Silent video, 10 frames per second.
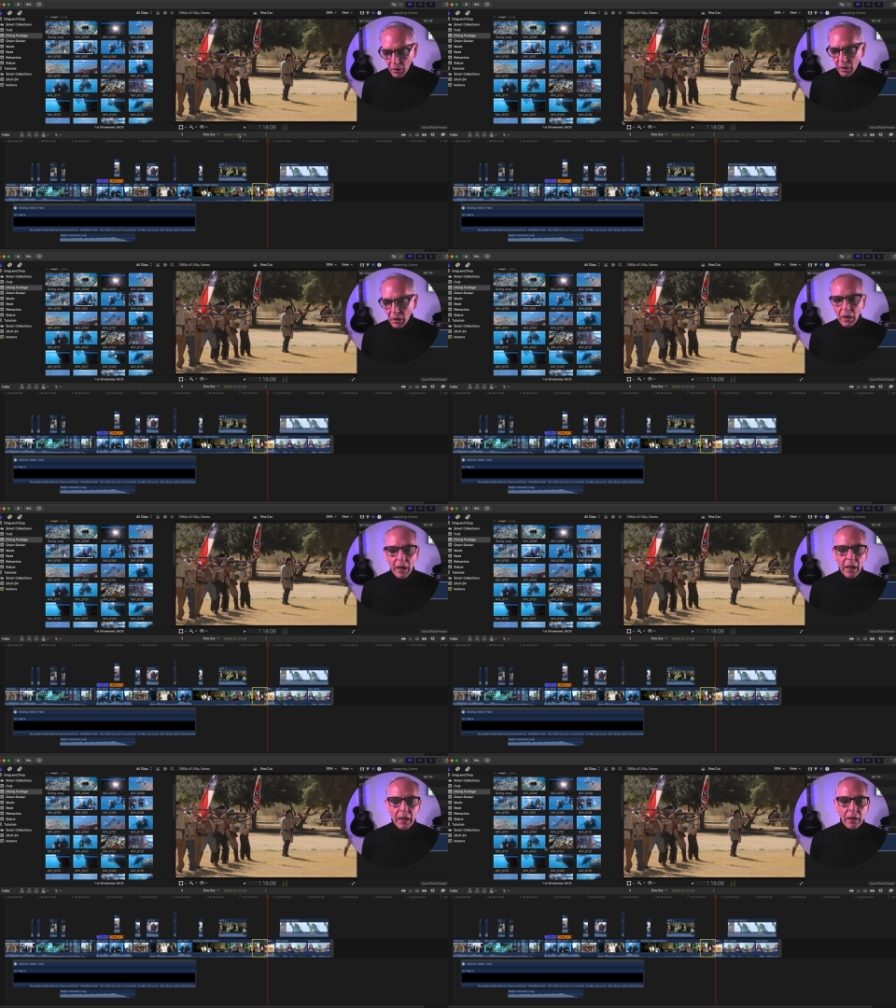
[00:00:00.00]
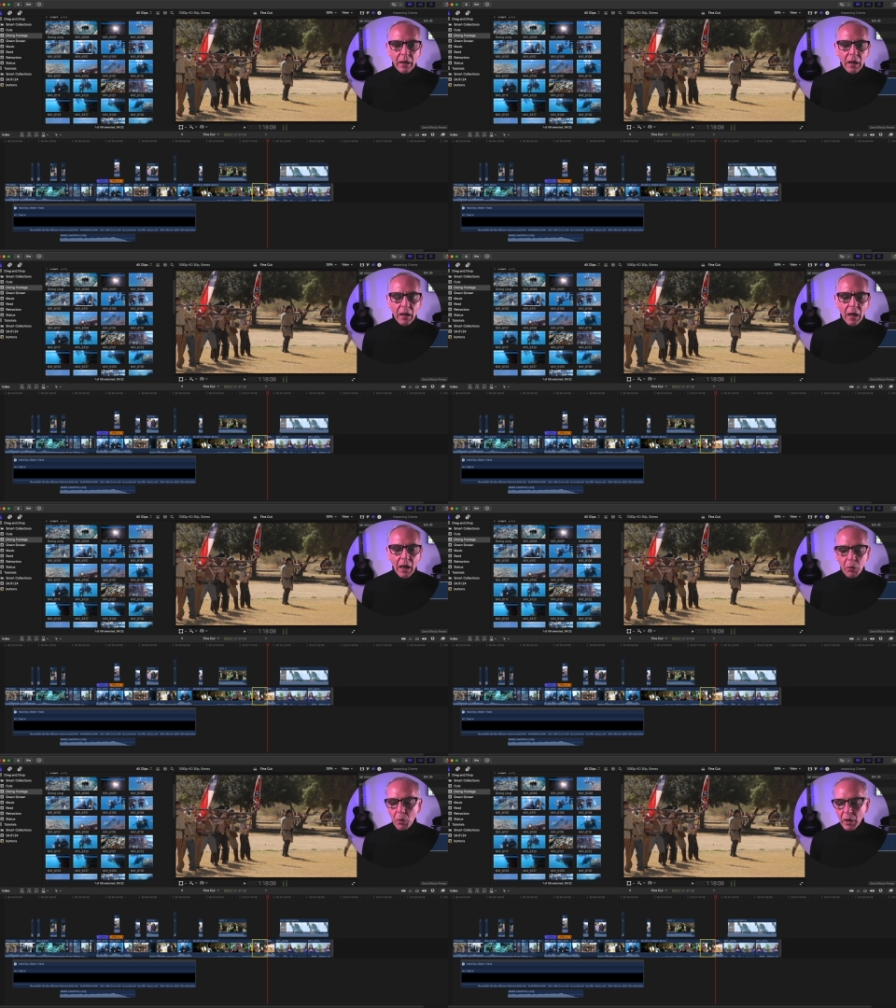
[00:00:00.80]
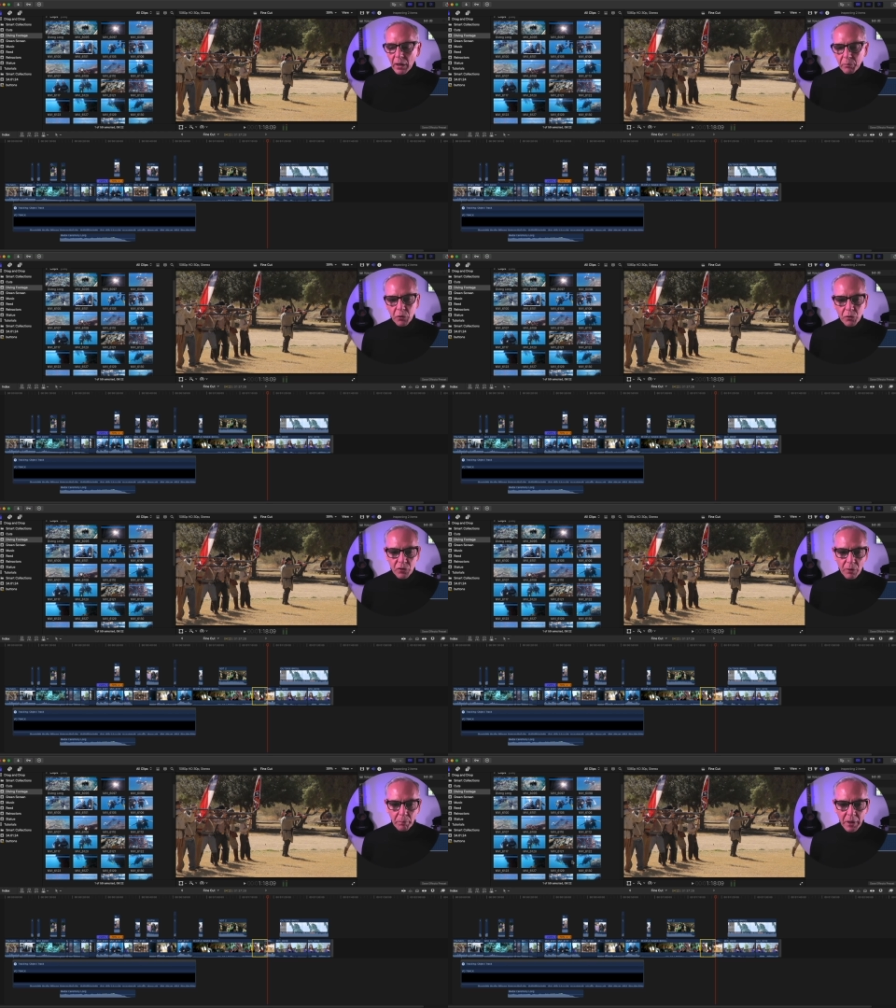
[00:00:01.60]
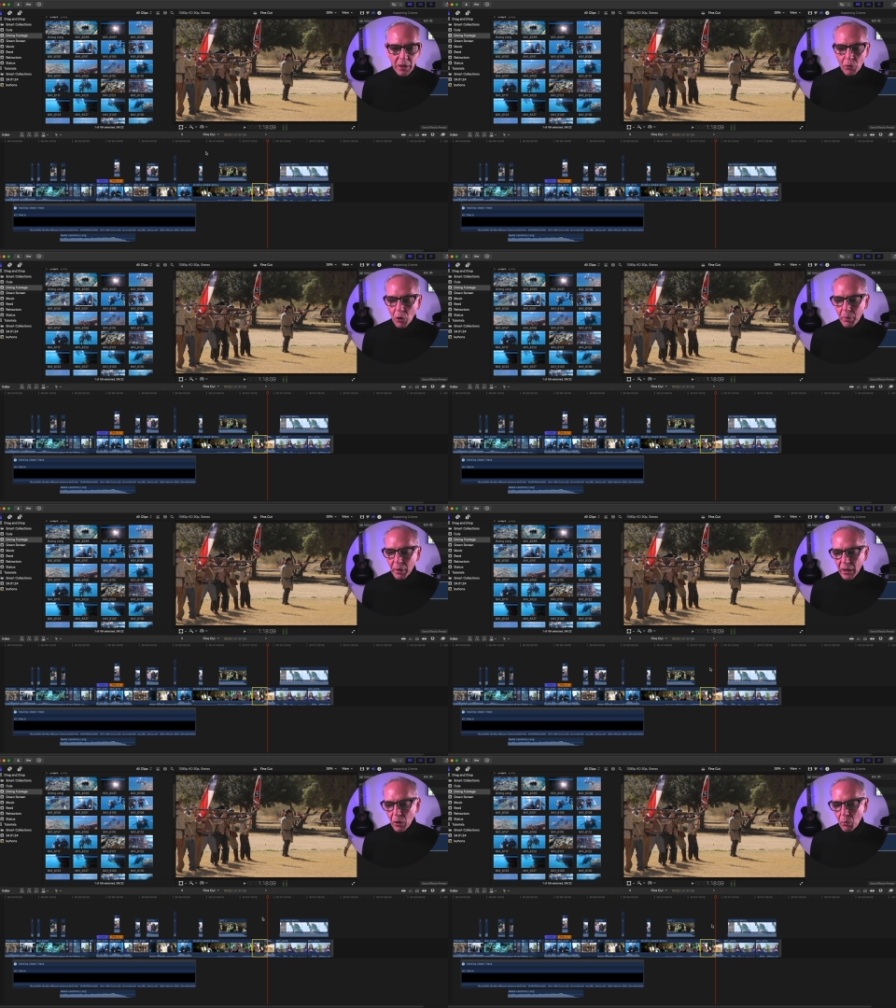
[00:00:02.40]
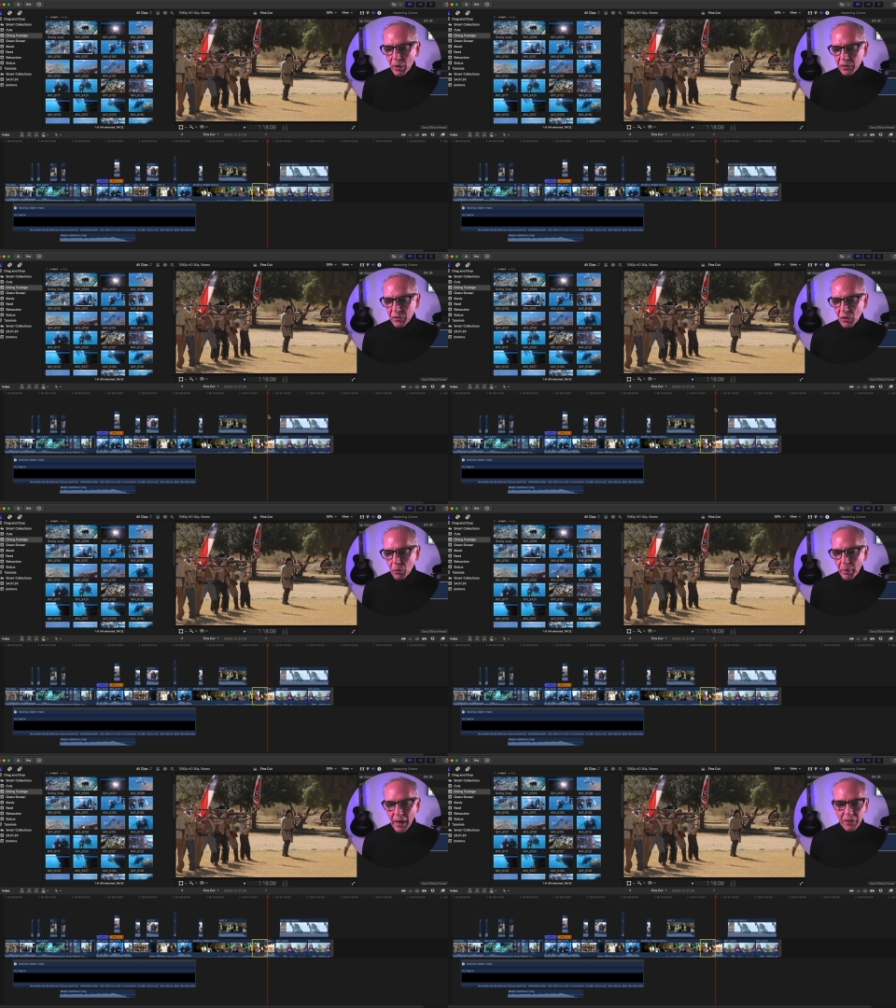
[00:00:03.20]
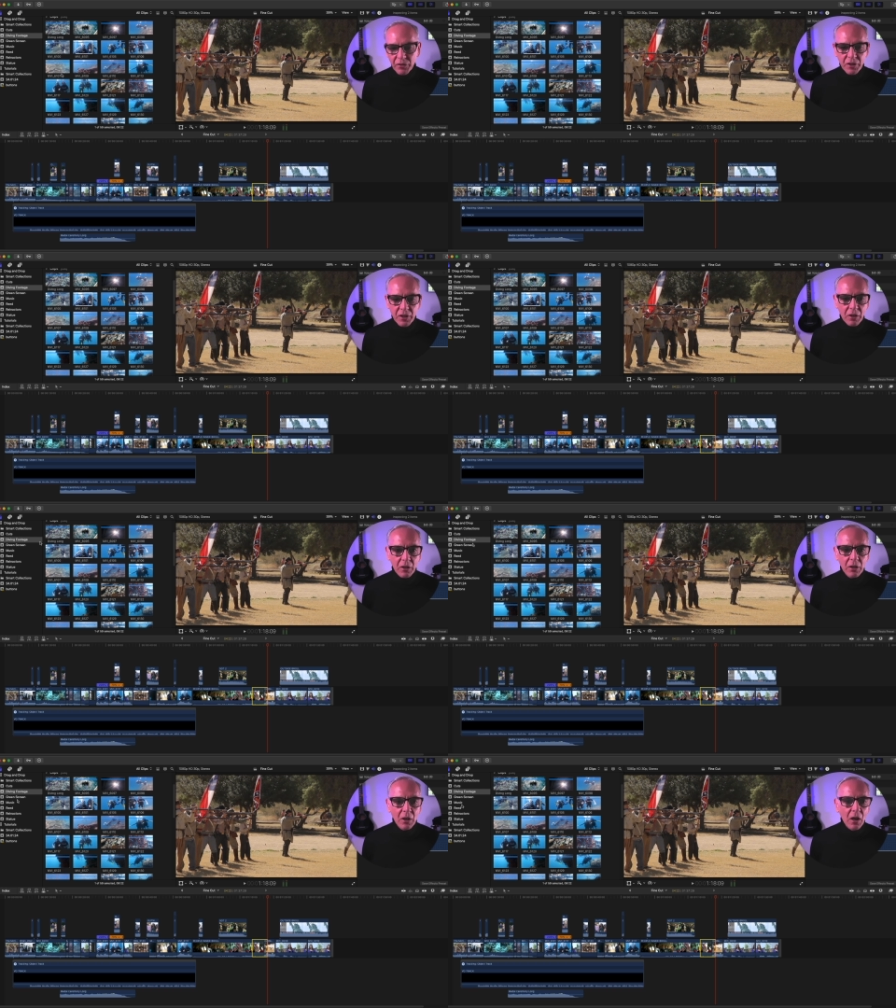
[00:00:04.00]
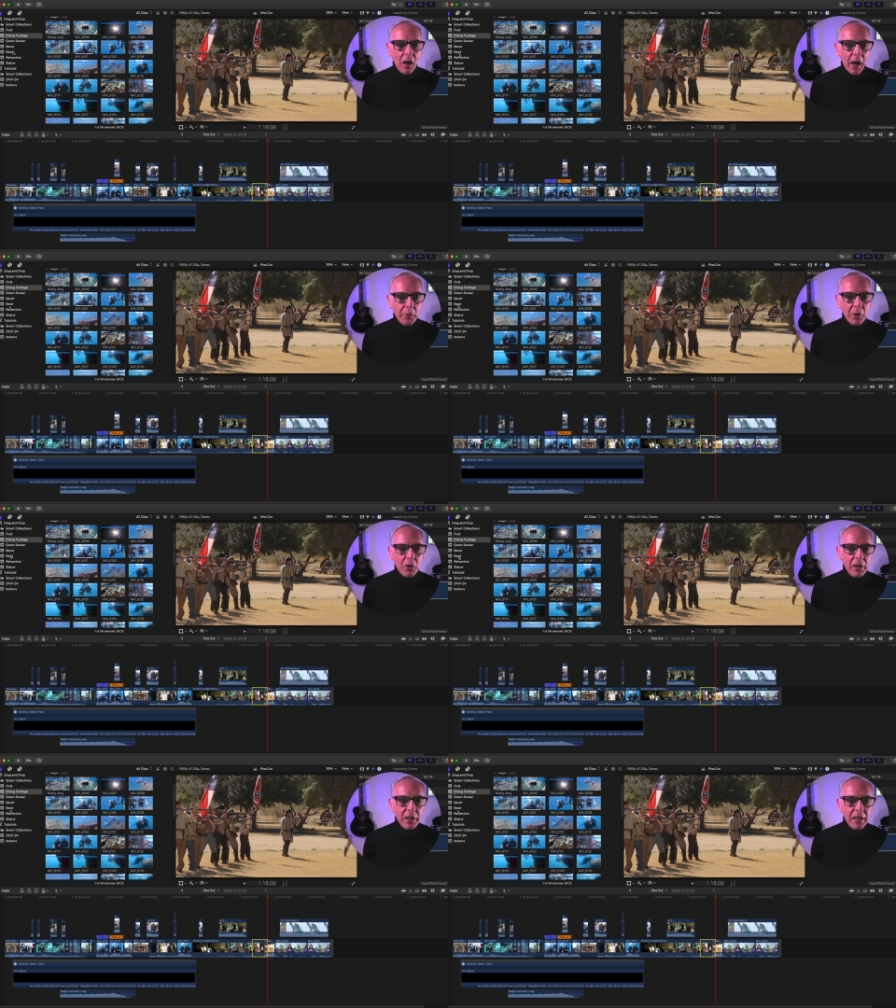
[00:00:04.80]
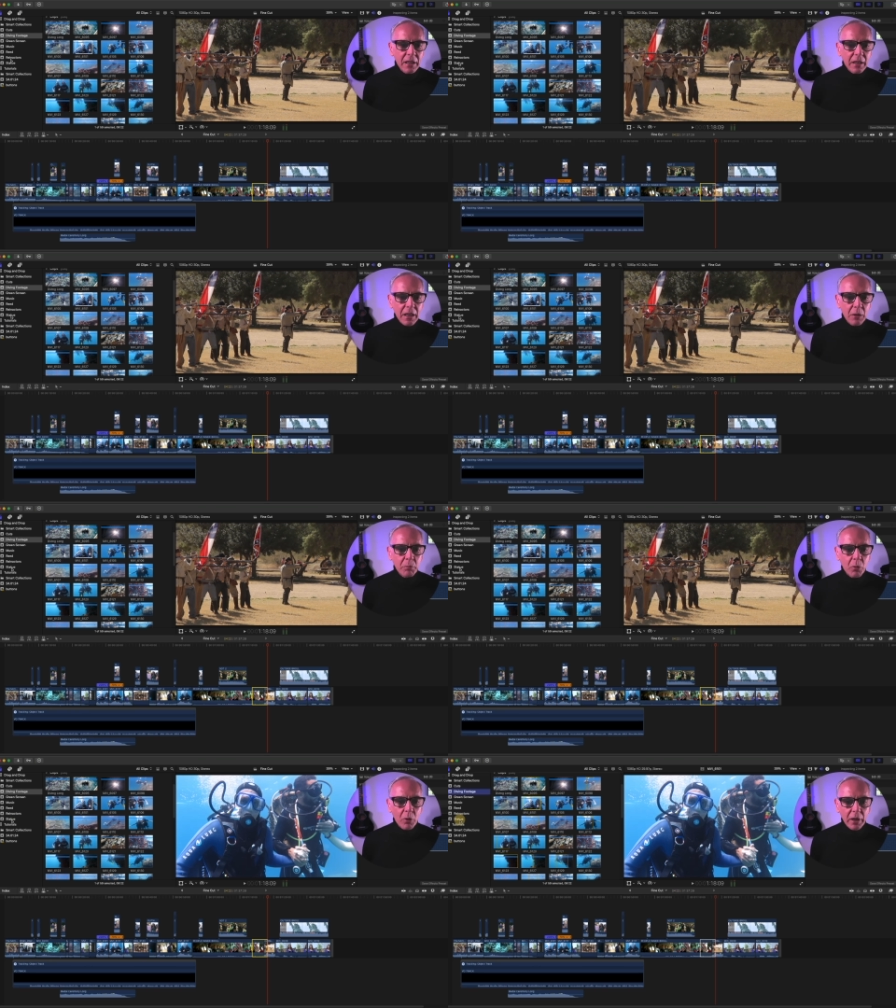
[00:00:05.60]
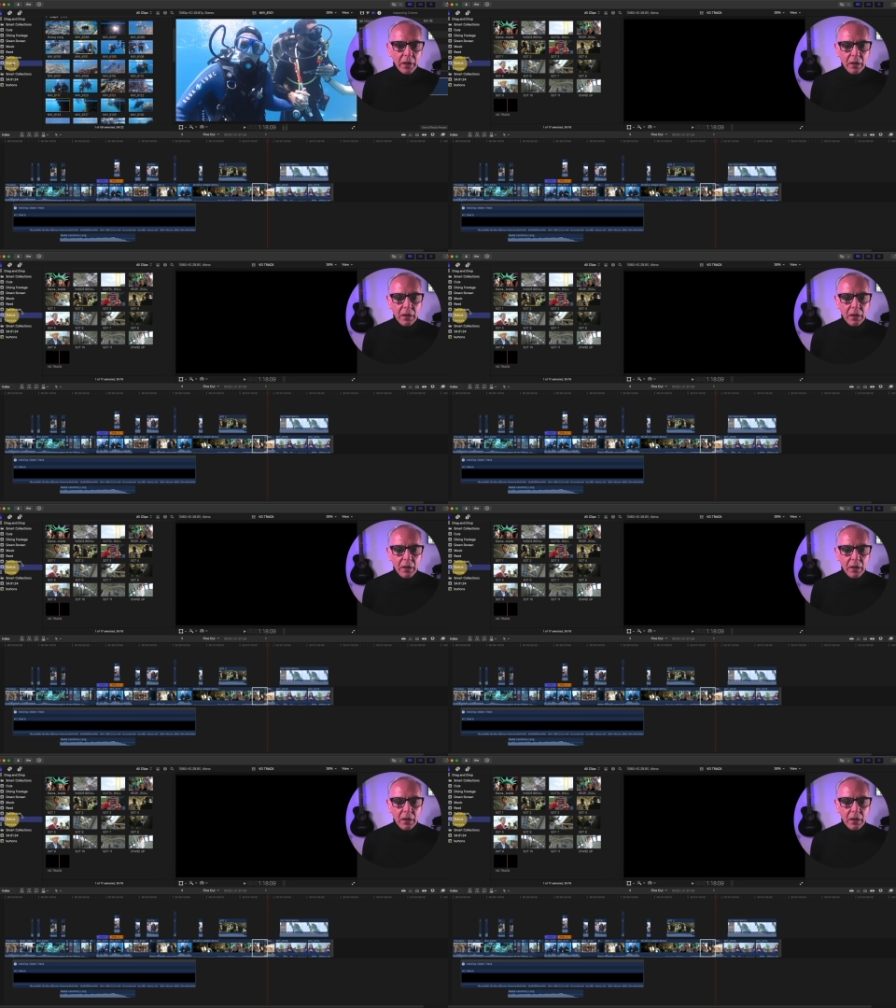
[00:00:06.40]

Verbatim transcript: and I want to do some B-roll, but I don't want it to go past here, I would only need an in point